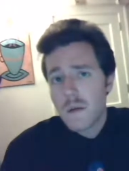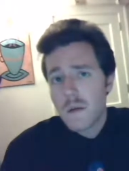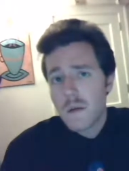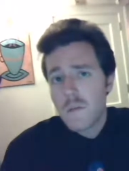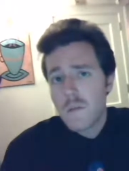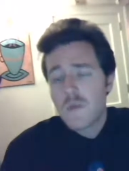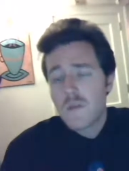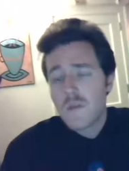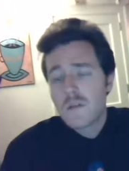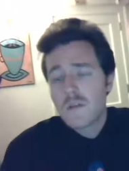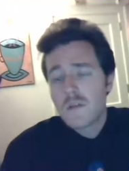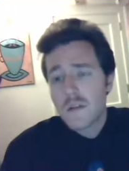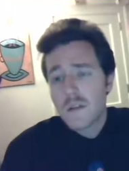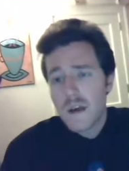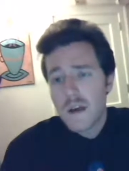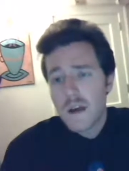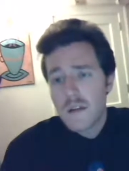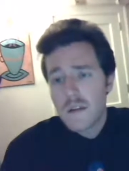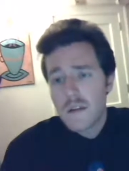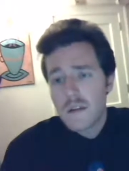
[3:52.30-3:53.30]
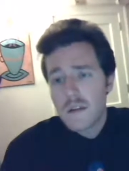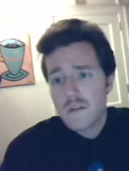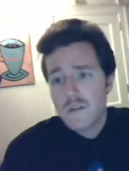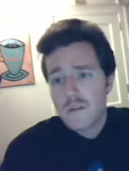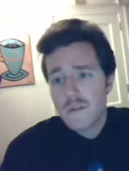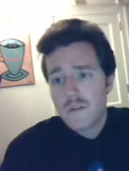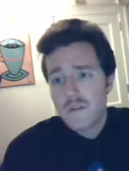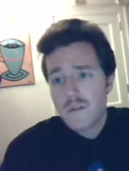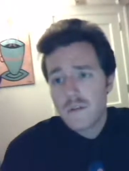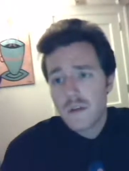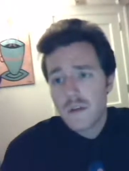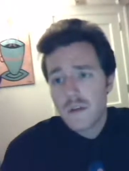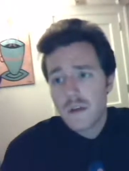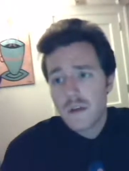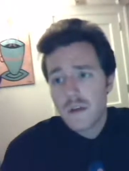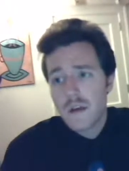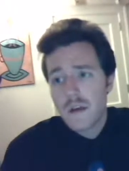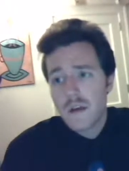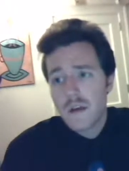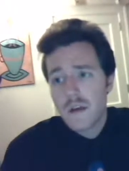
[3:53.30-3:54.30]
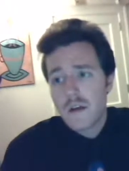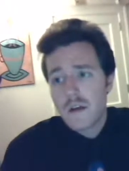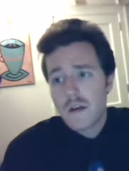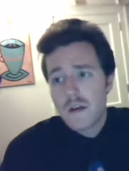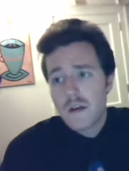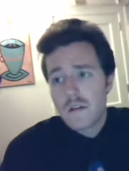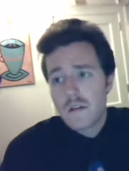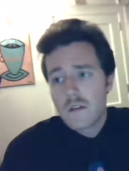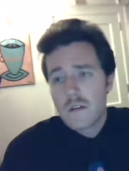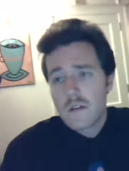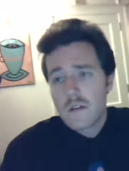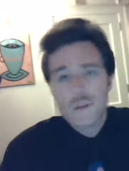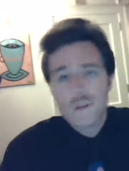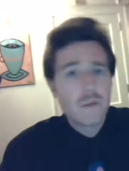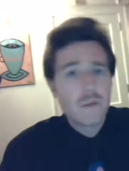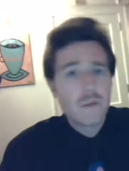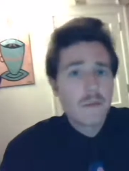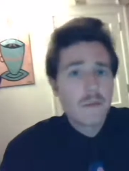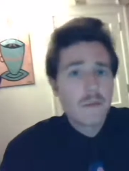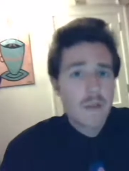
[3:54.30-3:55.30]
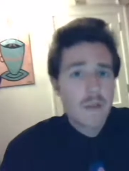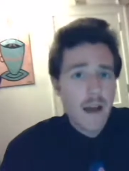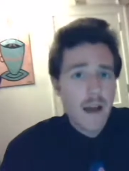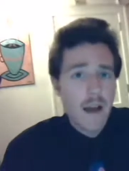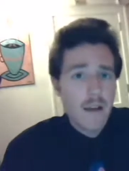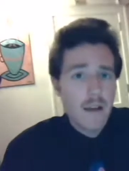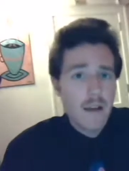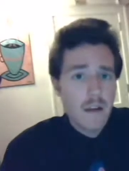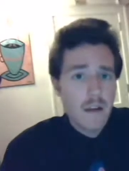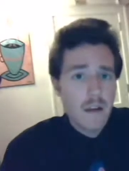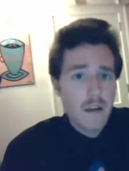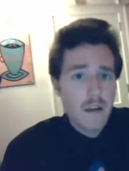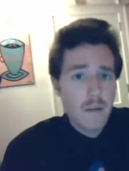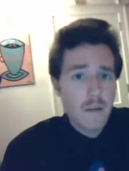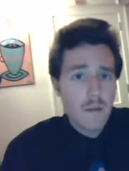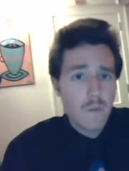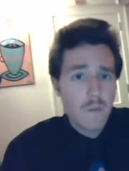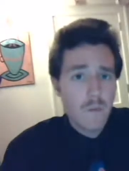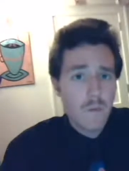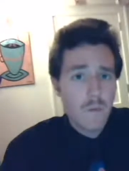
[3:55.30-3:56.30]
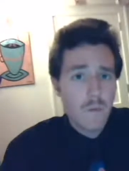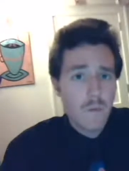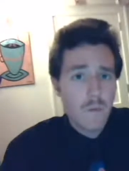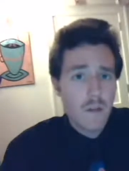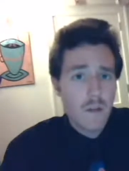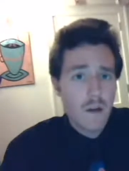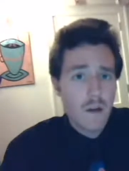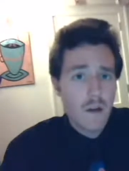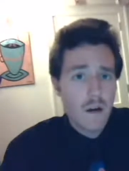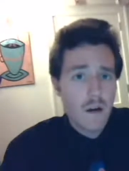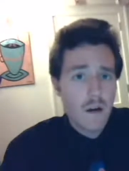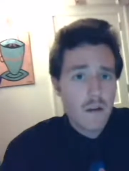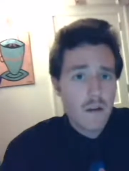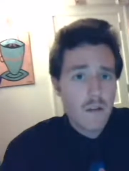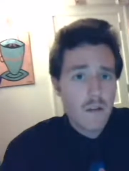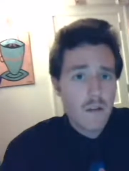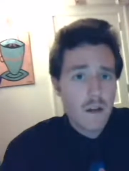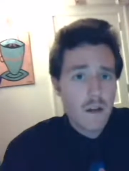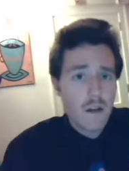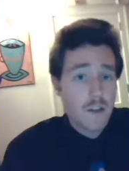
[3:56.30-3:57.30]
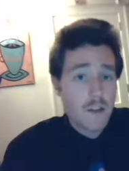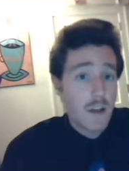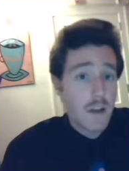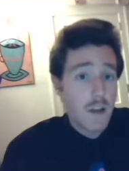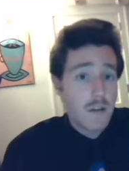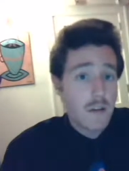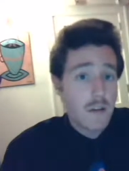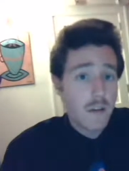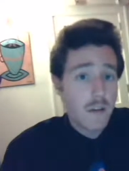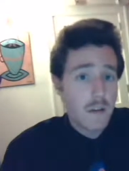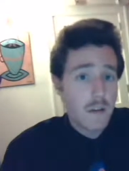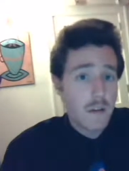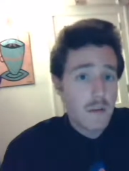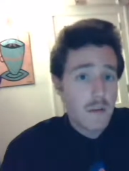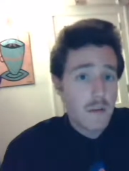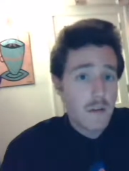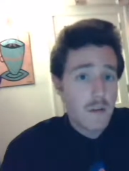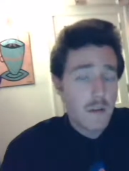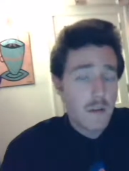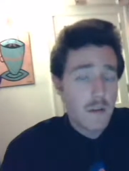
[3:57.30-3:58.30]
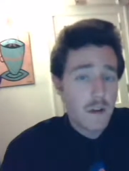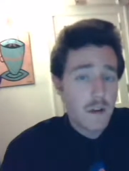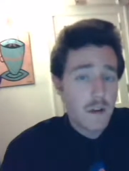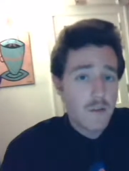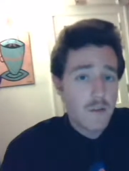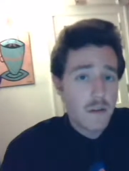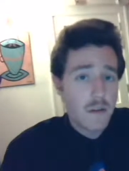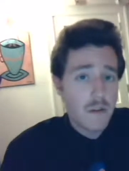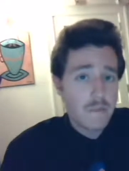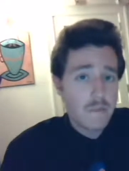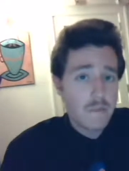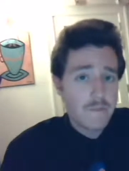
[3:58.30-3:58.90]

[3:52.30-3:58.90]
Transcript: more or less to a very disturbing reality with our education system here in the country.